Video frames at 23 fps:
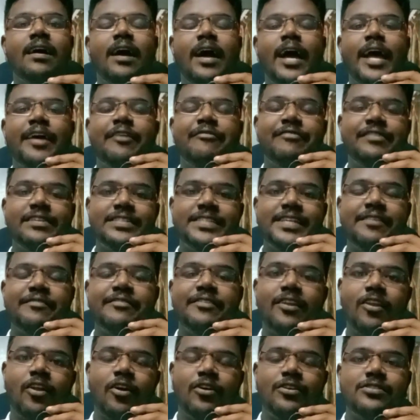I have received
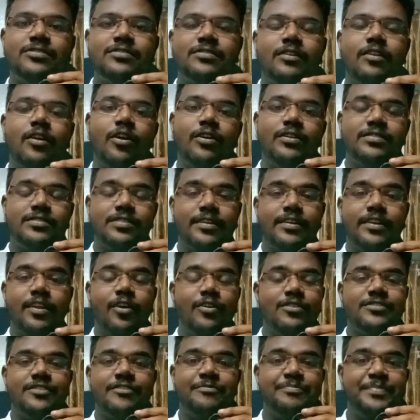lots and
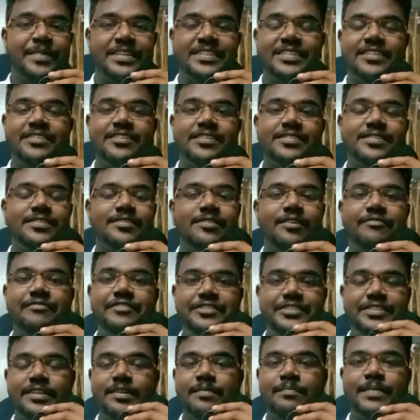lots of messages
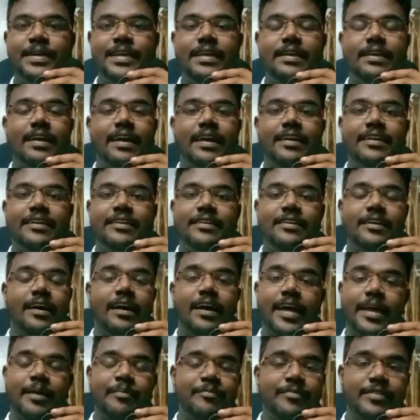wishing me, and
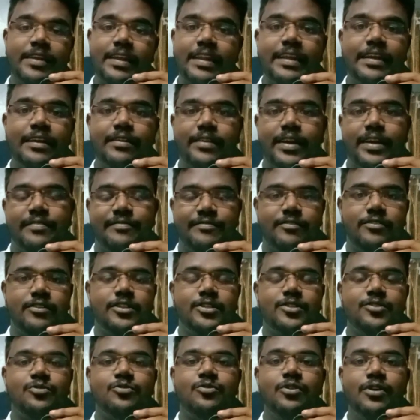I am really grateful
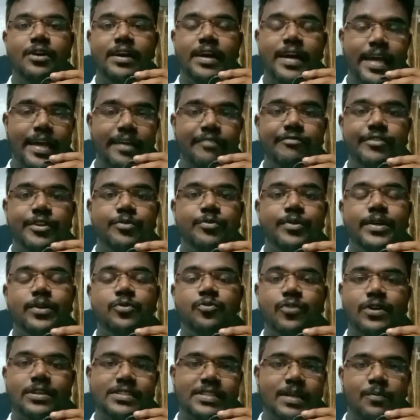to everyone
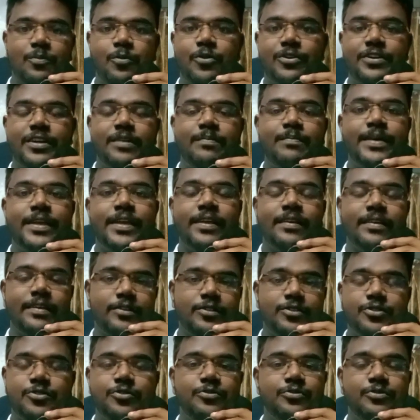who has supported me
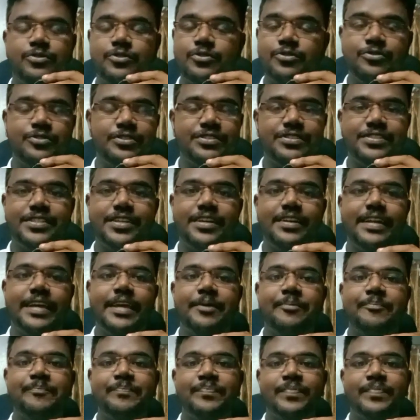through this journey.